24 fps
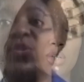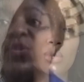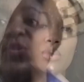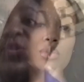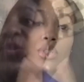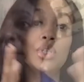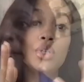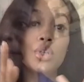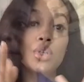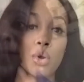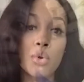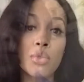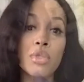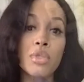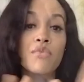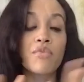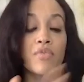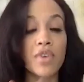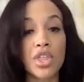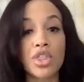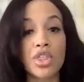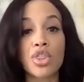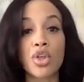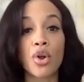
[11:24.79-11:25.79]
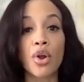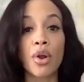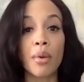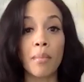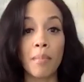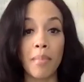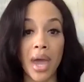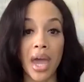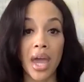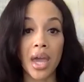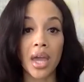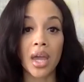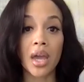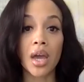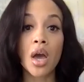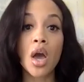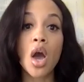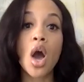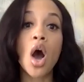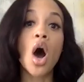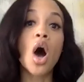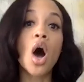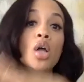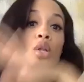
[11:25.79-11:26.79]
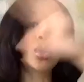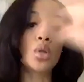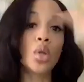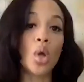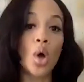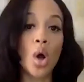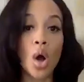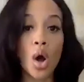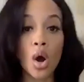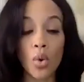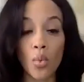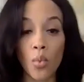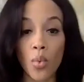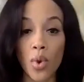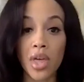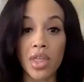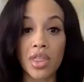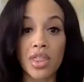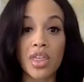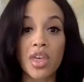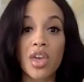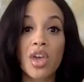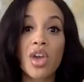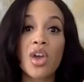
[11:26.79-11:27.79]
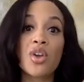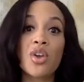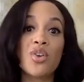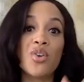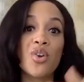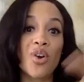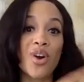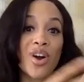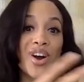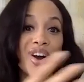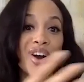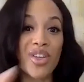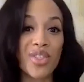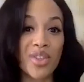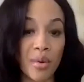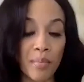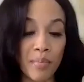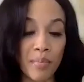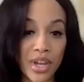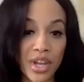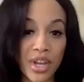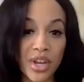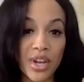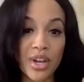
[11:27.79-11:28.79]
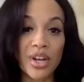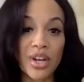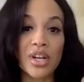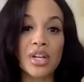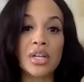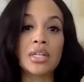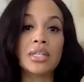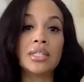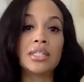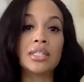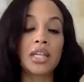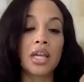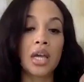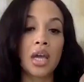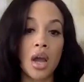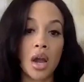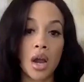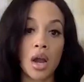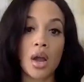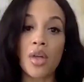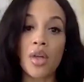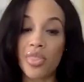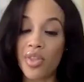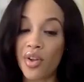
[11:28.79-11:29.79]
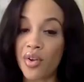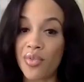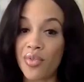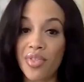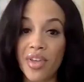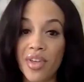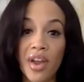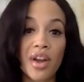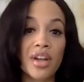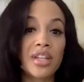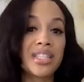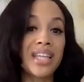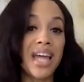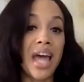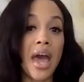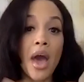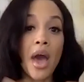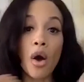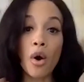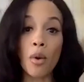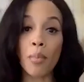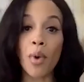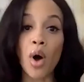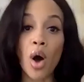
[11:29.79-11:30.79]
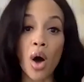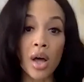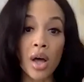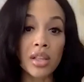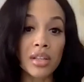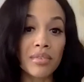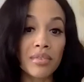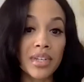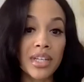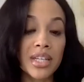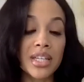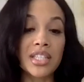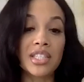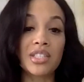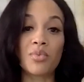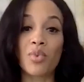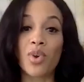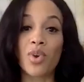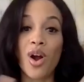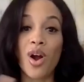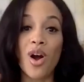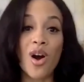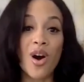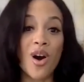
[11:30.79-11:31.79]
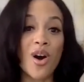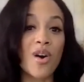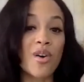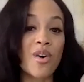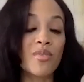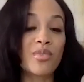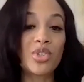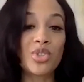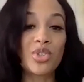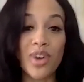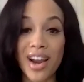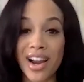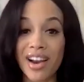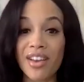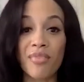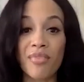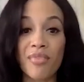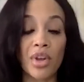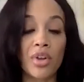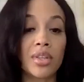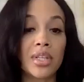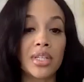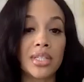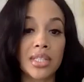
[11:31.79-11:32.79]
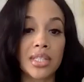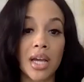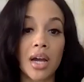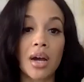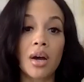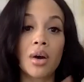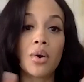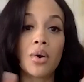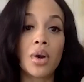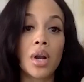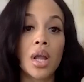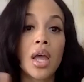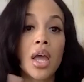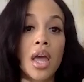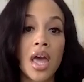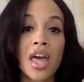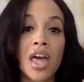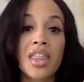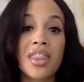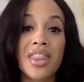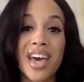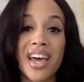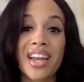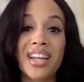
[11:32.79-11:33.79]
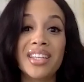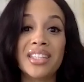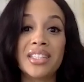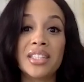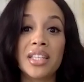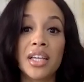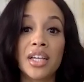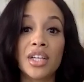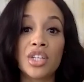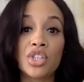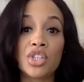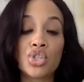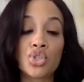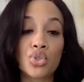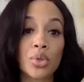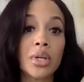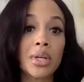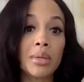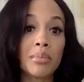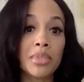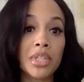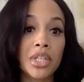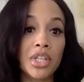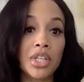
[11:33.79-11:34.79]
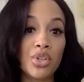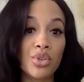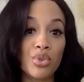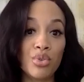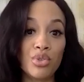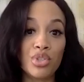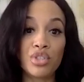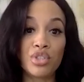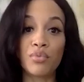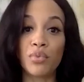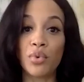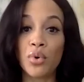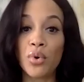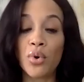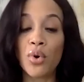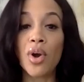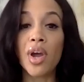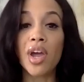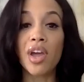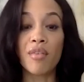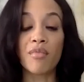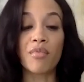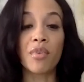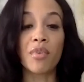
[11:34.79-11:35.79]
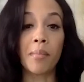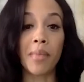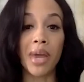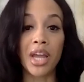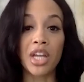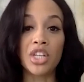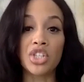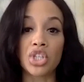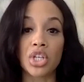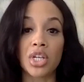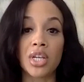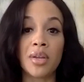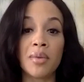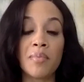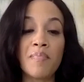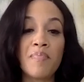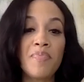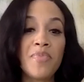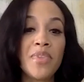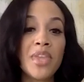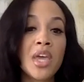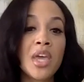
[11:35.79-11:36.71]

To know that Fifth Third Bank, along with your other peers, they're there to help all of us. We're all trying to figure this out. That is extremely useful information.